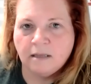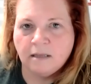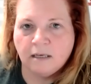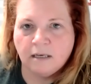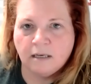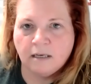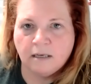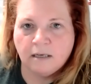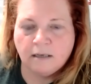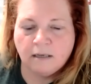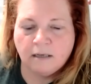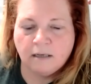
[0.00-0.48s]

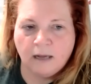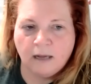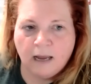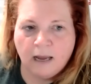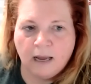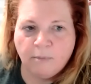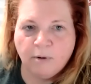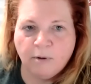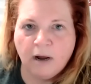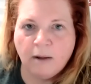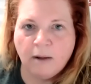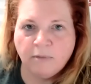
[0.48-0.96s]
the
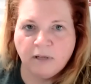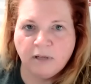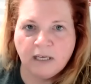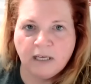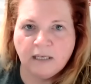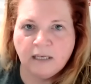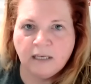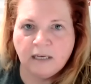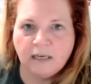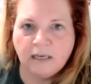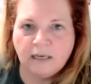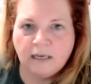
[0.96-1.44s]
Abraham
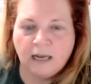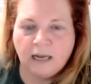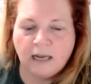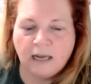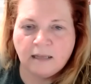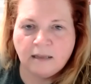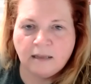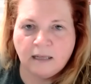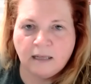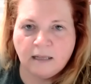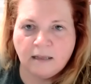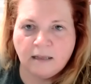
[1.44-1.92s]
Lincoln,
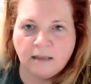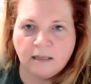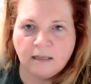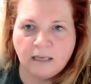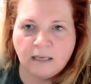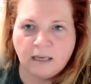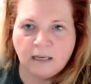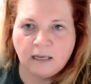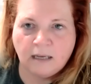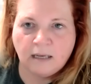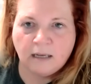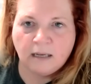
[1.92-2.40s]
and then
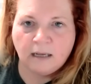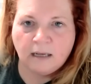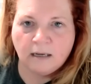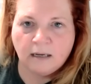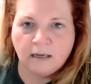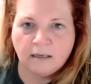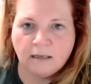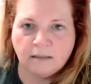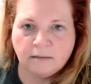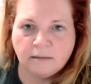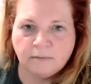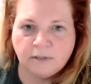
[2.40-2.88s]
the
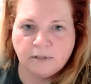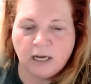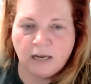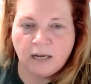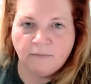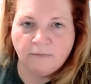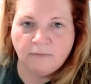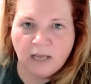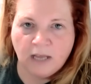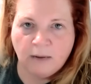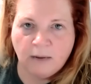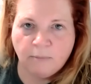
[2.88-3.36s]

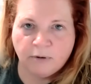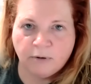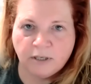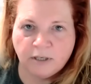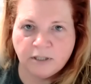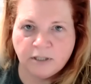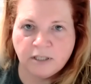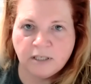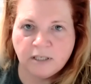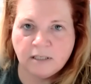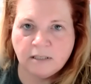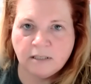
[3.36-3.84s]
JFK
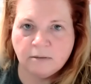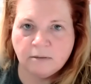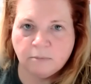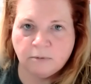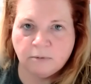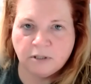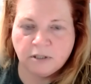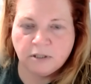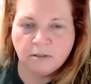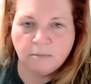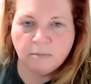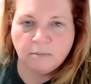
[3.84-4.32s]
bridges,
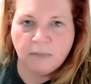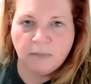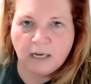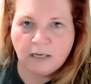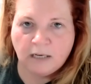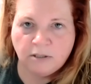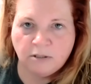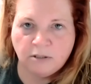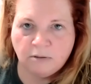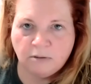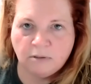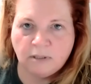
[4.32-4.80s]
which are the
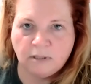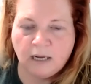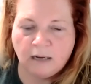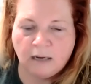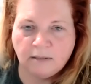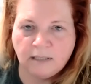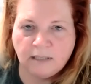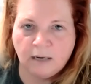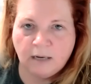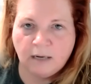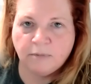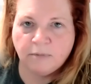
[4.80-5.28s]
main 2
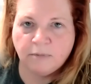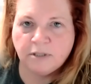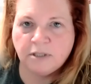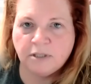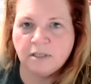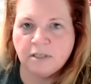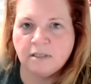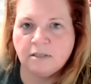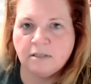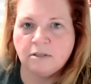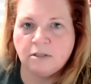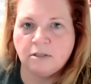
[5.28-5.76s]
downtown
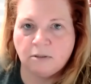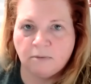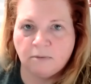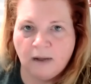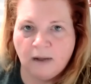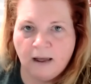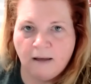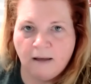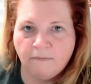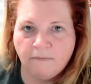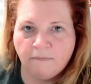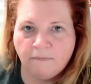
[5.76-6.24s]
bridges, do
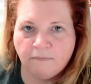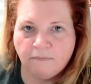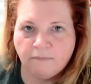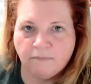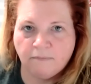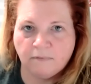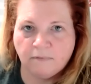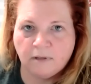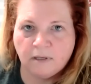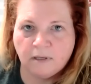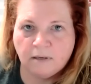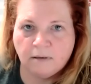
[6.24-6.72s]
have
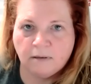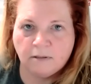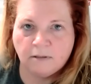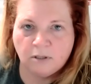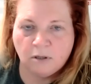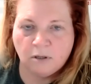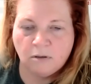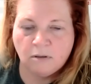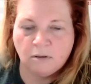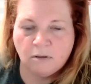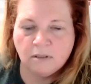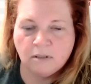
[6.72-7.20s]
the
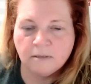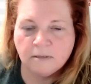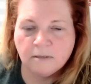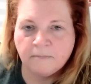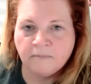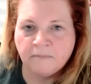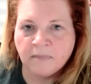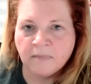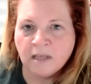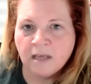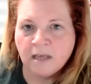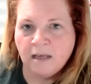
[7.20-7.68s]
tolls.
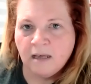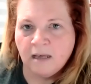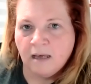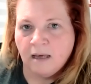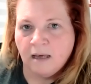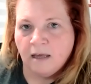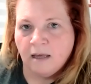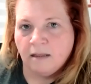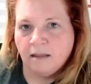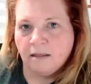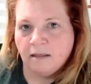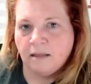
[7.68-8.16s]

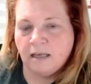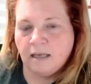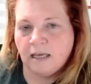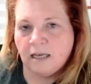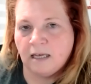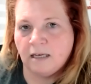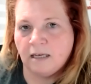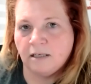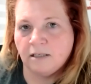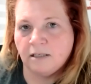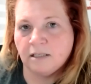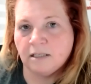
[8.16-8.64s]

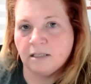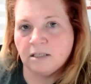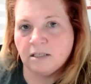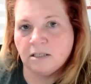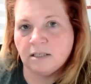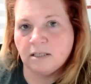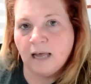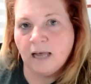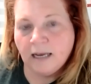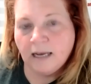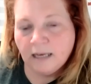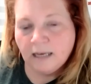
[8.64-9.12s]
The
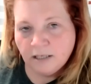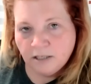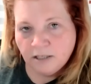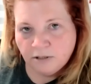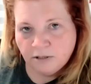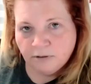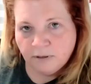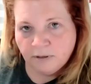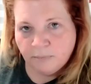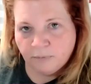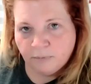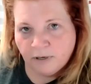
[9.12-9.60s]
2nd
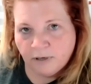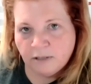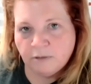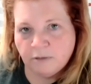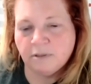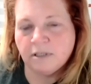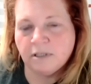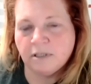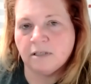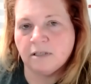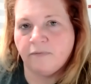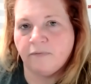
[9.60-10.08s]
Street Bridge,
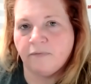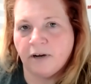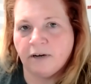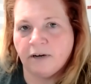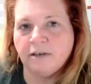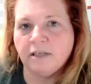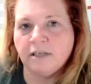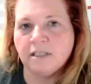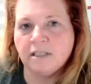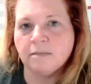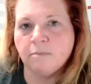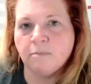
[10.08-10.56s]
which is a
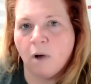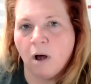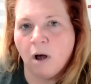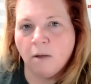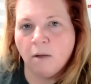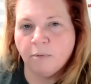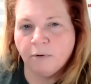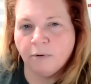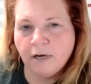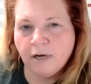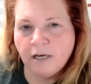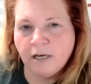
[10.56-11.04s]
very
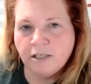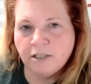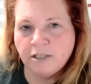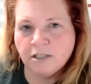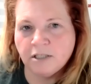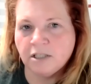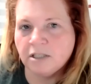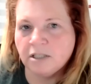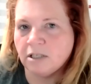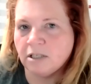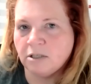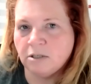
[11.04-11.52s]
small bridge, it's
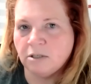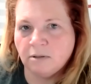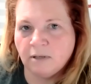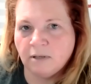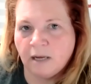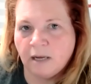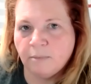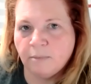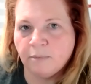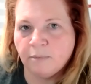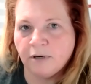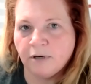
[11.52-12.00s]
just a
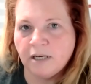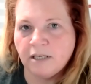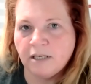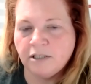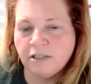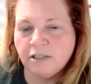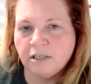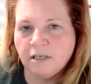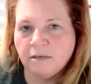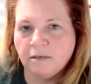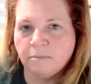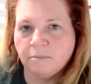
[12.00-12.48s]
2-lane
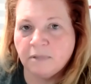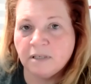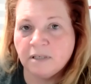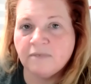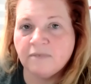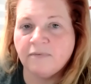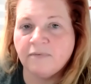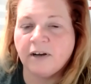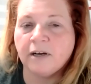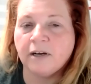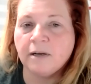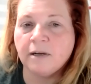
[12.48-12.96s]
bridge
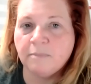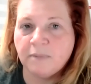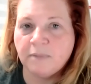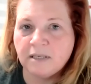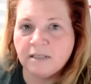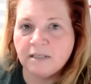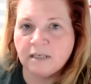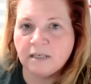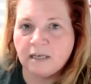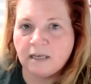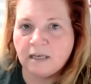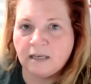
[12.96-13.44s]
that's very
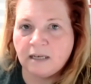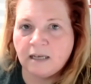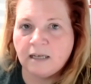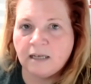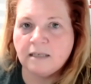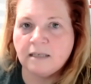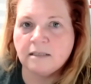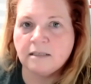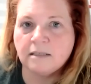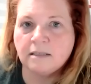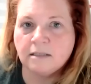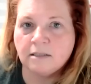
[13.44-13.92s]
busy,
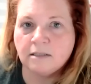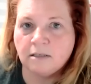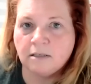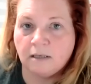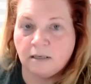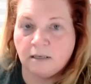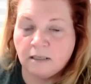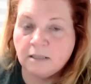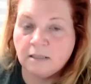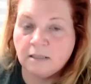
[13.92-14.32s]
it's